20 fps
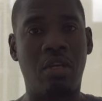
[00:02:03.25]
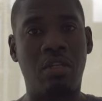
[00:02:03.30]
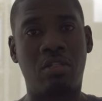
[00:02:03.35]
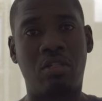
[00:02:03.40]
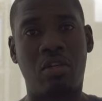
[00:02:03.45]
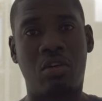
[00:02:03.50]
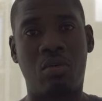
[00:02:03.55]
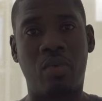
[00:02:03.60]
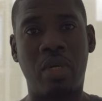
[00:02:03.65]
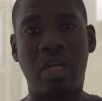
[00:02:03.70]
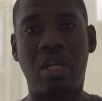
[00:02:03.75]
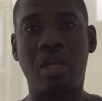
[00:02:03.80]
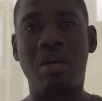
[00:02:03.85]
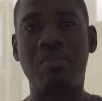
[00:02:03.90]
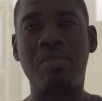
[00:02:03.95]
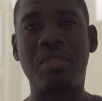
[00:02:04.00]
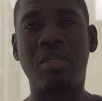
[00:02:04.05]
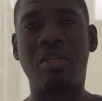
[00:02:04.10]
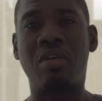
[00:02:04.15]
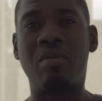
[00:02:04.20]
So when it
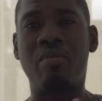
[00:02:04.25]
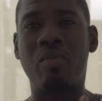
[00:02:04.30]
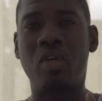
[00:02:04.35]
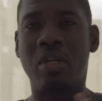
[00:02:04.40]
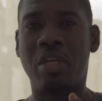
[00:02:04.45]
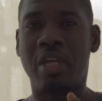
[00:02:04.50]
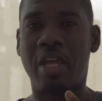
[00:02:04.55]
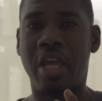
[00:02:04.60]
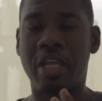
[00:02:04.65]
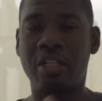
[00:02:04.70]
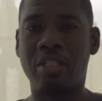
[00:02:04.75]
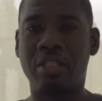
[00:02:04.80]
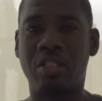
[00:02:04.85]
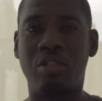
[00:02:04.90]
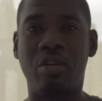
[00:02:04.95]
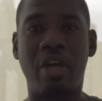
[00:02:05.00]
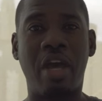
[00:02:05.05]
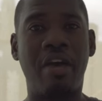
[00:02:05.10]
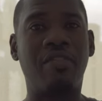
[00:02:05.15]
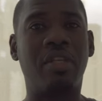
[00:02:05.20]
comes to
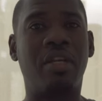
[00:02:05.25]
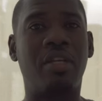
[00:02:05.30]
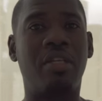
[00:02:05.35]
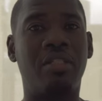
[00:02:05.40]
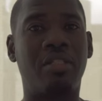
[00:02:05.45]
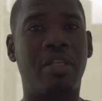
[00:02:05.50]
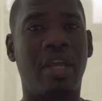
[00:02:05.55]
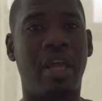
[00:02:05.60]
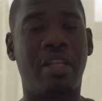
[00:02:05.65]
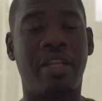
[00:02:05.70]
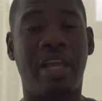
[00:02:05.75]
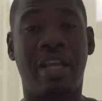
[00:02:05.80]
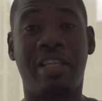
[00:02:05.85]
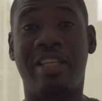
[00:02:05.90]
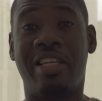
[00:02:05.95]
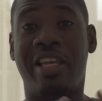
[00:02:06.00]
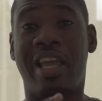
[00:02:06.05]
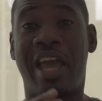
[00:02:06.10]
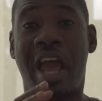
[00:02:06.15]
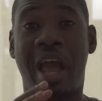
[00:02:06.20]
communication, you have to understand
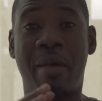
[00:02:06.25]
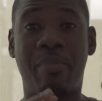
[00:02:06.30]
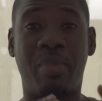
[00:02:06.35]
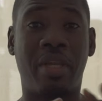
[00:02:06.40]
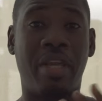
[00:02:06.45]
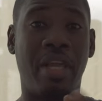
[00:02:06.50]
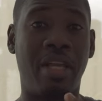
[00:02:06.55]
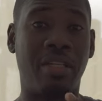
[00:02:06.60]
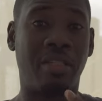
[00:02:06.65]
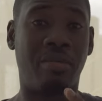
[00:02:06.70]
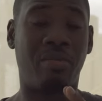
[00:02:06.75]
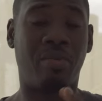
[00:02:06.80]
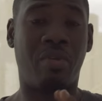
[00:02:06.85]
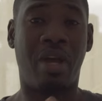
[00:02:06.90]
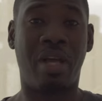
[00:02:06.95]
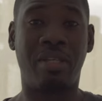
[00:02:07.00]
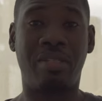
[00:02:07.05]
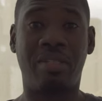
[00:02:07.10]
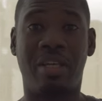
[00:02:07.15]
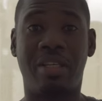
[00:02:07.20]
that the application
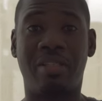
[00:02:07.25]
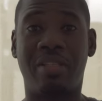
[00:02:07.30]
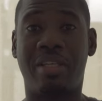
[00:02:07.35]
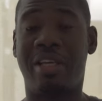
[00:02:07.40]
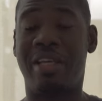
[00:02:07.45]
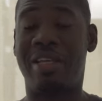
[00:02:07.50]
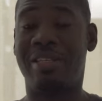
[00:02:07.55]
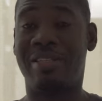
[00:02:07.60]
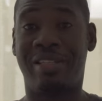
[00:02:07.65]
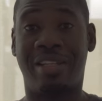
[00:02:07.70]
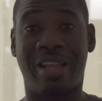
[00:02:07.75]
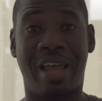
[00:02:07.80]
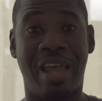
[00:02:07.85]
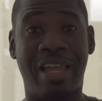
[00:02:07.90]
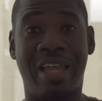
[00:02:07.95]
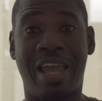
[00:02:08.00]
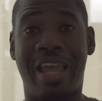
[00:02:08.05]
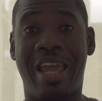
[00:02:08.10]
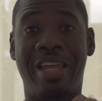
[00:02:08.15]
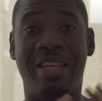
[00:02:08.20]
process is
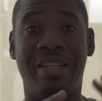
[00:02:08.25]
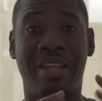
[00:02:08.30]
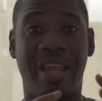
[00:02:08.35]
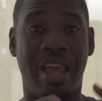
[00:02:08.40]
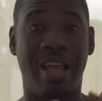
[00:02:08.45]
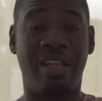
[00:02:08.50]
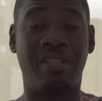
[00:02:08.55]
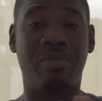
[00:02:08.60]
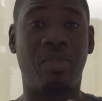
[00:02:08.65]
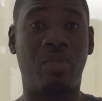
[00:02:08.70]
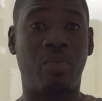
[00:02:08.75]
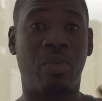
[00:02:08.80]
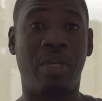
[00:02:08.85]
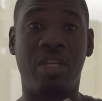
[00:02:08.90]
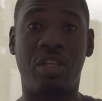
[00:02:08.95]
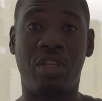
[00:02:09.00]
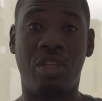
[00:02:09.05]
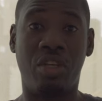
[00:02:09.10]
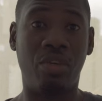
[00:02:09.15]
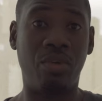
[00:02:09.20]
like a dance
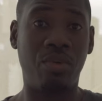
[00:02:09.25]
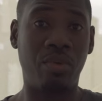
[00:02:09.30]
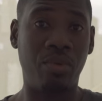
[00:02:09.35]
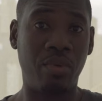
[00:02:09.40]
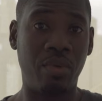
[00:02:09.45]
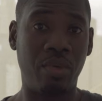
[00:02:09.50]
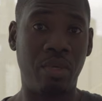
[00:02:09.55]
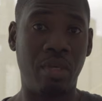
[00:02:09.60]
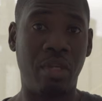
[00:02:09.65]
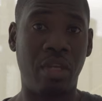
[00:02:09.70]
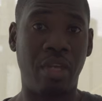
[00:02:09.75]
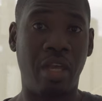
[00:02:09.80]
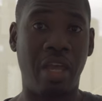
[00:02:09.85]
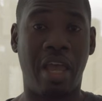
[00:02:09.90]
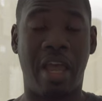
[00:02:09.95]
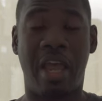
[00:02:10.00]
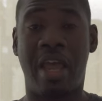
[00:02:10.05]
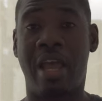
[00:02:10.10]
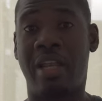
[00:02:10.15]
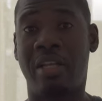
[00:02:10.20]
between you
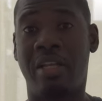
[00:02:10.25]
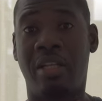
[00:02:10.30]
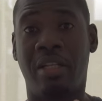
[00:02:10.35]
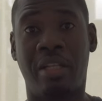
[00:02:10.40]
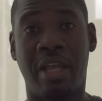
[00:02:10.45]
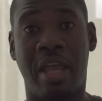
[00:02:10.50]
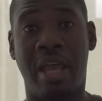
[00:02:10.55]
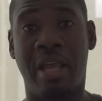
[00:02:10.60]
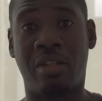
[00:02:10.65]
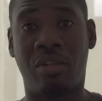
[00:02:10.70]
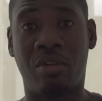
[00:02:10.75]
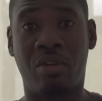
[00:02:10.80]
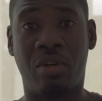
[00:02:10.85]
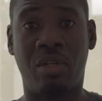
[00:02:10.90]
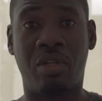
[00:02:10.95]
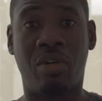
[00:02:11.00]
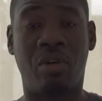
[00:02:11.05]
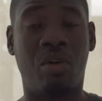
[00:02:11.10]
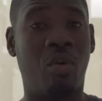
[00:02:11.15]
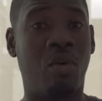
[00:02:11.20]
and the
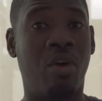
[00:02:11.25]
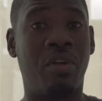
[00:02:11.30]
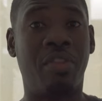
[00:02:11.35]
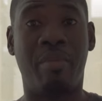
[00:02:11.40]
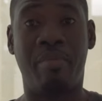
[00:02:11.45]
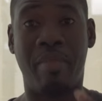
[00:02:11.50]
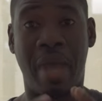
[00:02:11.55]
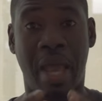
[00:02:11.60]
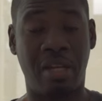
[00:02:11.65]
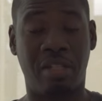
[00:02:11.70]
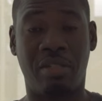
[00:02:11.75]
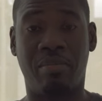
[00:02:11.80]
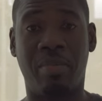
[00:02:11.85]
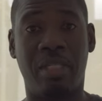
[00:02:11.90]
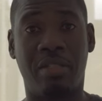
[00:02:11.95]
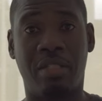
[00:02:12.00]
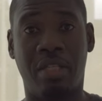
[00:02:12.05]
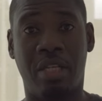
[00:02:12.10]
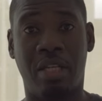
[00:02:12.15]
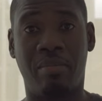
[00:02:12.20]
landlord or the
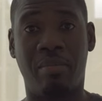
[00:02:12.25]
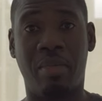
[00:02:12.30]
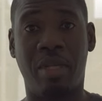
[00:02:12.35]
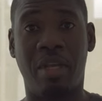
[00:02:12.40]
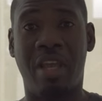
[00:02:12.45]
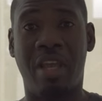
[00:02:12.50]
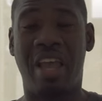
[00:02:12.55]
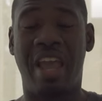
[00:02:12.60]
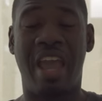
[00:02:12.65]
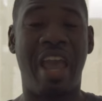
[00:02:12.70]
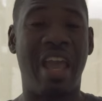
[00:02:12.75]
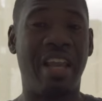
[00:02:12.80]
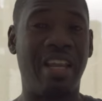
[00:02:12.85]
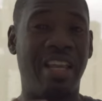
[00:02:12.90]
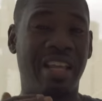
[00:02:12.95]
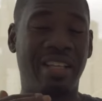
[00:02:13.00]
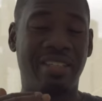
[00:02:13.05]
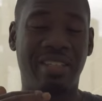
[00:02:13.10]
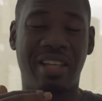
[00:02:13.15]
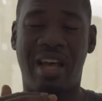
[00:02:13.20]
management team.
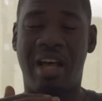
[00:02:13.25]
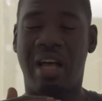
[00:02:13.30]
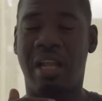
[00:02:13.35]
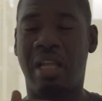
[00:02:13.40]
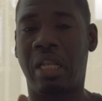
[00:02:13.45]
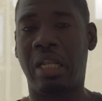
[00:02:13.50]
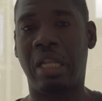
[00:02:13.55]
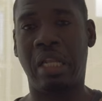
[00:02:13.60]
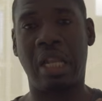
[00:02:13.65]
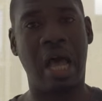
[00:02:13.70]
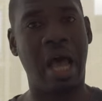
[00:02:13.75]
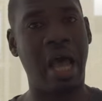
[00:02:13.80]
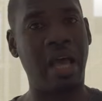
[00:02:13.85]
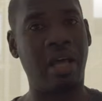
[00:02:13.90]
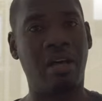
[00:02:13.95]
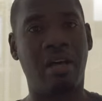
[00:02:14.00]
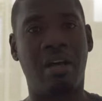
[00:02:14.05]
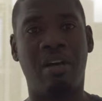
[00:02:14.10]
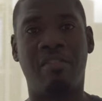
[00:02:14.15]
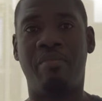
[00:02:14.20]
And it's a
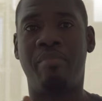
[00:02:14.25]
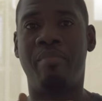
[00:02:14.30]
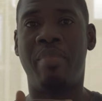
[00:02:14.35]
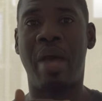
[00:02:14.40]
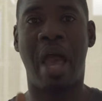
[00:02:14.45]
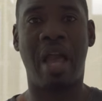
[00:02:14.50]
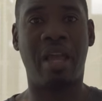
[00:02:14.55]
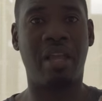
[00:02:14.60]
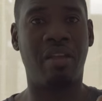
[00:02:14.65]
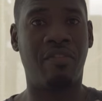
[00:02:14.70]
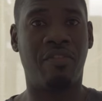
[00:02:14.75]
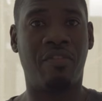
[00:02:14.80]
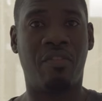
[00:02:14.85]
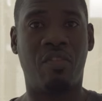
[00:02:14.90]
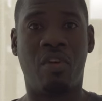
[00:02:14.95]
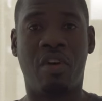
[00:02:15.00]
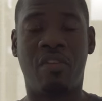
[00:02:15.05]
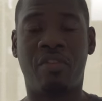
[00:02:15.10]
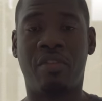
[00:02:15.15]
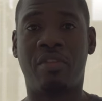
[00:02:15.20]
lot of back and
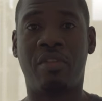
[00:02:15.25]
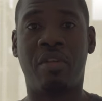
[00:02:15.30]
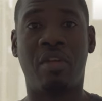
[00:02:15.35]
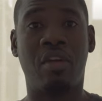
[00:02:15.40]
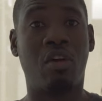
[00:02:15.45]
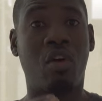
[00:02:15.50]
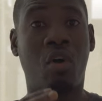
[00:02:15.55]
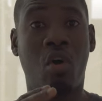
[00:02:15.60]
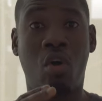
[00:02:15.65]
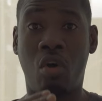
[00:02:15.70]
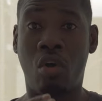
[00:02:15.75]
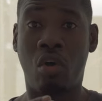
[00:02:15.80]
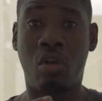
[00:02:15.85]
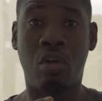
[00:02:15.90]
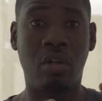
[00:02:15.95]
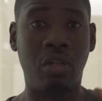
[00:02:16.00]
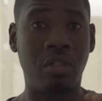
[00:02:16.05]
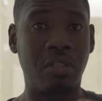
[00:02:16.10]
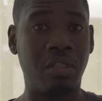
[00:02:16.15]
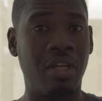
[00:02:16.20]
forth
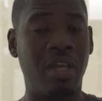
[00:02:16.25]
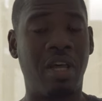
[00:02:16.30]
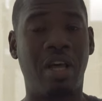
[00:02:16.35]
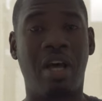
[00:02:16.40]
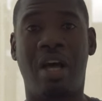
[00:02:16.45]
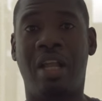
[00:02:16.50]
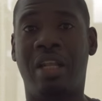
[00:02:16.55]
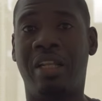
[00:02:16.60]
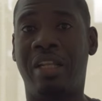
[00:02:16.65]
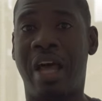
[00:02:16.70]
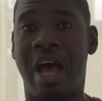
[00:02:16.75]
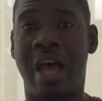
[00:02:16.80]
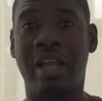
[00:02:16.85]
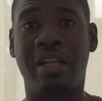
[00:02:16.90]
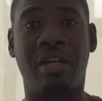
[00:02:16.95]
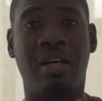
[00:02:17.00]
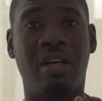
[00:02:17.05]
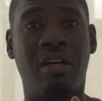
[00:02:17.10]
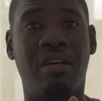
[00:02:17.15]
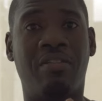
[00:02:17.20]
calls, a
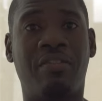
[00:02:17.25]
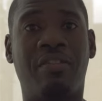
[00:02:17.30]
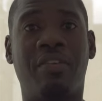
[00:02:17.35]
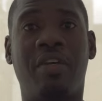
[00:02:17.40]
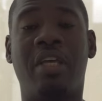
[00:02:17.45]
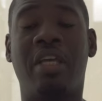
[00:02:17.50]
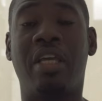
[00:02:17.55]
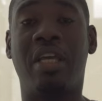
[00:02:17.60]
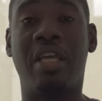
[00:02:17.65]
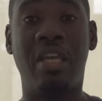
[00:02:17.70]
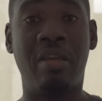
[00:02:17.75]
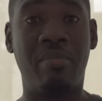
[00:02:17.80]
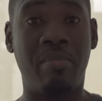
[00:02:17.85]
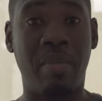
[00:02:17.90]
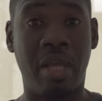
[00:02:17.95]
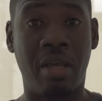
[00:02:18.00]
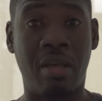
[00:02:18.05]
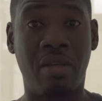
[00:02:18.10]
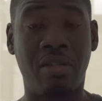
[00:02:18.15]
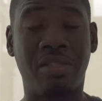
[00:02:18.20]
lot of
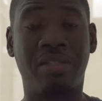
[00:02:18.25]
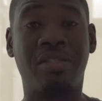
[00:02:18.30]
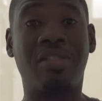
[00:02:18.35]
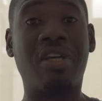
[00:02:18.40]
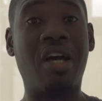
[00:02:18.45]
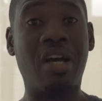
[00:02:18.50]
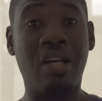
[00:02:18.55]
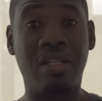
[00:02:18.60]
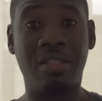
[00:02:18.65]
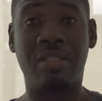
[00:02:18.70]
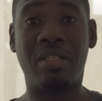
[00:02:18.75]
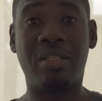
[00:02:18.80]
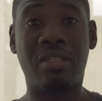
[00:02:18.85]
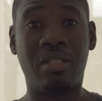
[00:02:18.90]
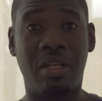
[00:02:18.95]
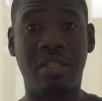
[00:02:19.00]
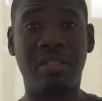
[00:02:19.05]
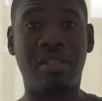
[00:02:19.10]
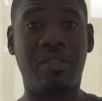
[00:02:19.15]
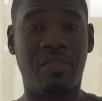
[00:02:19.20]
emails, tons and
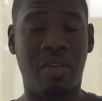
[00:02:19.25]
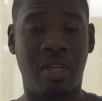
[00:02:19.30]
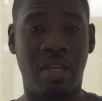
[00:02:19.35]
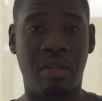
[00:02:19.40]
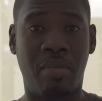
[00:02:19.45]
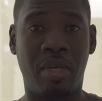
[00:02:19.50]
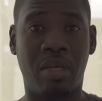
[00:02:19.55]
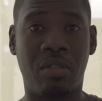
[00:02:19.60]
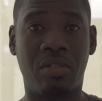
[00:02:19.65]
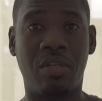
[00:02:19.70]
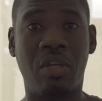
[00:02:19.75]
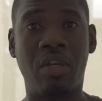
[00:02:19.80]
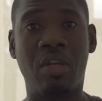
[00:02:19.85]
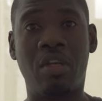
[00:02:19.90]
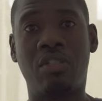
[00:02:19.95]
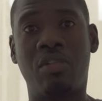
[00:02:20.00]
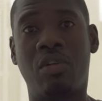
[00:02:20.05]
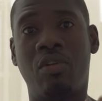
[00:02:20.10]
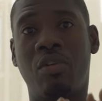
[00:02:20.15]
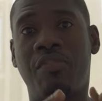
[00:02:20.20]
tons of emails.
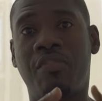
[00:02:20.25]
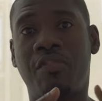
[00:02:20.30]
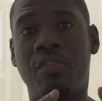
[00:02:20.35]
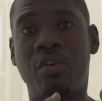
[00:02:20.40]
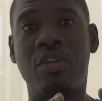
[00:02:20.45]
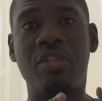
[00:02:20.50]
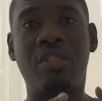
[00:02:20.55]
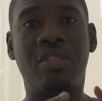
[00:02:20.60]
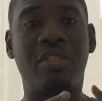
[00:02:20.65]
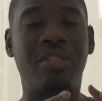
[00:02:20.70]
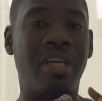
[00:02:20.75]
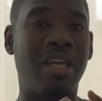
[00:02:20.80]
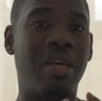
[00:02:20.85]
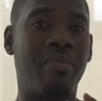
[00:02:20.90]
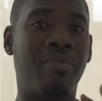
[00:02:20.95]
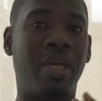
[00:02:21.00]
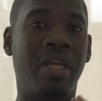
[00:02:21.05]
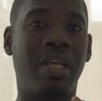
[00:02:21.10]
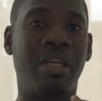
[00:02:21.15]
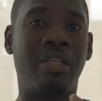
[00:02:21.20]
So the first
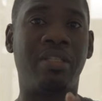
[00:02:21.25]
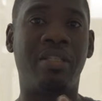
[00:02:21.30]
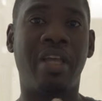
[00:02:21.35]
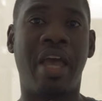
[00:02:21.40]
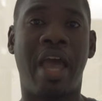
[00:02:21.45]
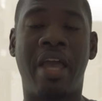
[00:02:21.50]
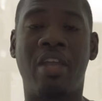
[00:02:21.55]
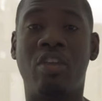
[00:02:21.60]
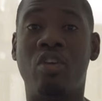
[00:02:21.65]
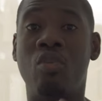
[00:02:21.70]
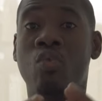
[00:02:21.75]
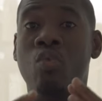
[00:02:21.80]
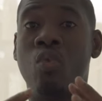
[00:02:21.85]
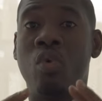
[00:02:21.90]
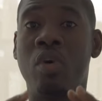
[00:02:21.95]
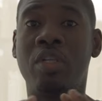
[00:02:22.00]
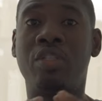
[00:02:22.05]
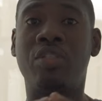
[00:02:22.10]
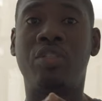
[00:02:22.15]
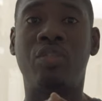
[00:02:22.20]
tip is that you
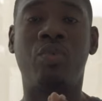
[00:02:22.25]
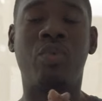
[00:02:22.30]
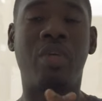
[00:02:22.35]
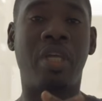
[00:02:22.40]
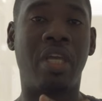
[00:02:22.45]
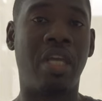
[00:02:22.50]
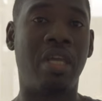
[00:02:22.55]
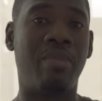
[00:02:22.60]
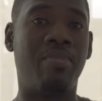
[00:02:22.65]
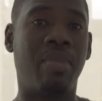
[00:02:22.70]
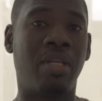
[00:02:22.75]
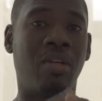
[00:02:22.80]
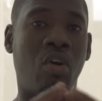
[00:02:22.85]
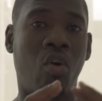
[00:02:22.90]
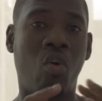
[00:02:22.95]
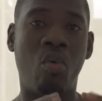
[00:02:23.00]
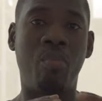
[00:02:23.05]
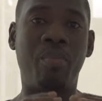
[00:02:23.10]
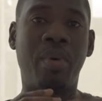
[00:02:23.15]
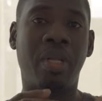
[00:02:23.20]
want to keep an
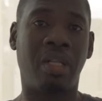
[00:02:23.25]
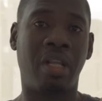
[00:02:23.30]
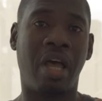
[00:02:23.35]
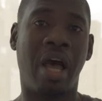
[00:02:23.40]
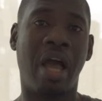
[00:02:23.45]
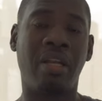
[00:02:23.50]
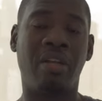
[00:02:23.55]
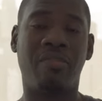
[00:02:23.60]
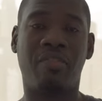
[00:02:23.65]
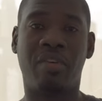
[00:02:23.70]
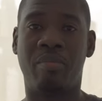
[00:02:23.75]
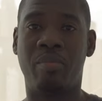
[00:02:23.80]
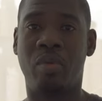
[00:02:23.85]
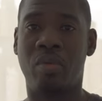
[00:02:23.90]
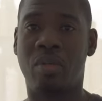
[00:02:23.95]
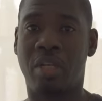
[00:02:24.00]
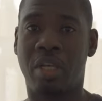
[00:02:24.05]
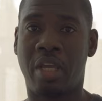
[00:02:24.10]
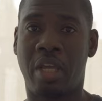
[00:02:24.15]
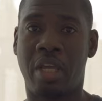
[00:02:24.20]
open line of
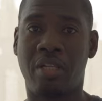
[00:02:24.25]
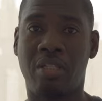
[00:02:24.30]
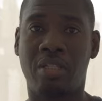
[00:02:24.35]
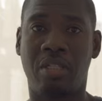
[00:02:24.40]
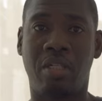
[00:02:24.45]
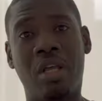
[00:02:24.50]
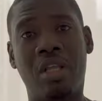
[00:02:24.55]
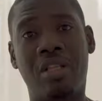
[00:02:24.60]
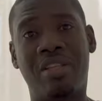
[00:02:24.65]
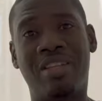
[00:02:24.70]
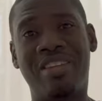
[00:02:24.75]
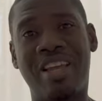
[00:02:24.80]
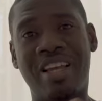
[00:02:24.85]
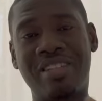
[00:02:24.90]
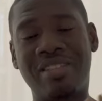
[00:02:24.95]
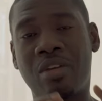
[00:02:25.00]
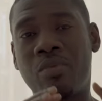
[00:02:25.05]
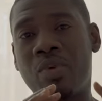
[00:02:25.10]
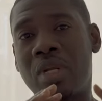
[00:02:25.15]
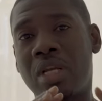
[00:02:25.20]
communication. The
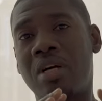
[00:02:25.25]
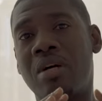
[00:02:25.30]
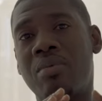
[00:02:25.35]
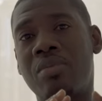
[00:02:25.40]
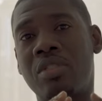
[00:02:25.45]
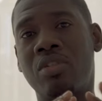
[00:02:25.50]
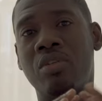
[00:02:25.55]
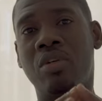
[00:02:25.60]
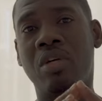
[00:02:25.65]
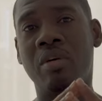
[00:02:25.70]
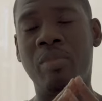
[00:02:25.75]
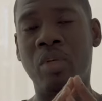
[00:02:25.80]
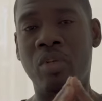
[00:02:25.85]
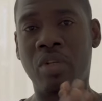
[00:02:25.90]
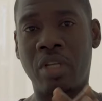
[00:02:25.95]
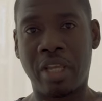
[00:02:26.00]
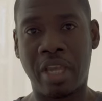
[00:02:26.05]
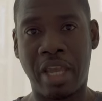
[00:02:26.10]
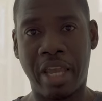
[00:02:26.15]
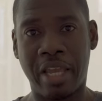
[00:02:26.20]
next thing when it comes to
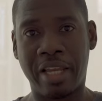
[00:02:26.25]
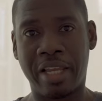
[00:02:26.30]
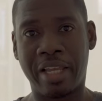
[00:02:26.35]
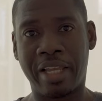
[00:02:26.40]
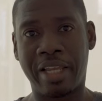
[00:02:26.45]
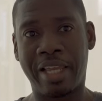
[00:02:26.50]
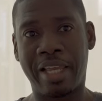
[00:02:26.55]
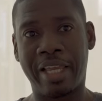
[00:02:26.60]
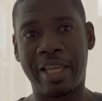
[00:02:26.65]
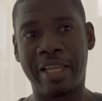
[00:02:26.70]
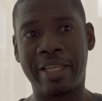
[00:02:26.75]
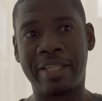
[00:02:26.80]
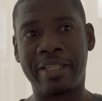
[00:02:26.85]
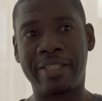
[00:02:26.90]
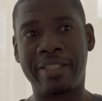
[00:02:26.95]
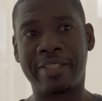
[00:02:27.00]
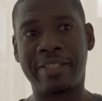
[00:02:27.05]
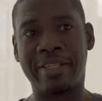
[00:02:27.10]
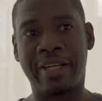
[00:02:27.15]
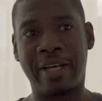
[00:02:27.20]
communicating
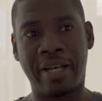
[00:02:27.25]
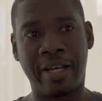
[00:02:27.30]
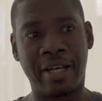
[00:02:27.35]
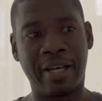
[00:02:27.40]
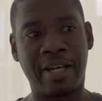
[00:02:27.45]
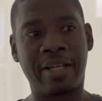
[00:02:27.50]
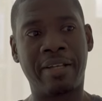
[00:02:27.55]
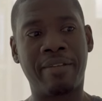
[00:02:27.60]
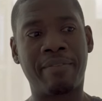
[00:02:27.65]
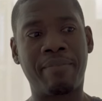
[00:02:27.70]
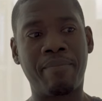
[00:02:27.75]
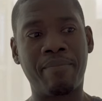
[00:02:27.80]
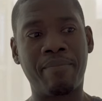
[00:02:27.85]
is uh,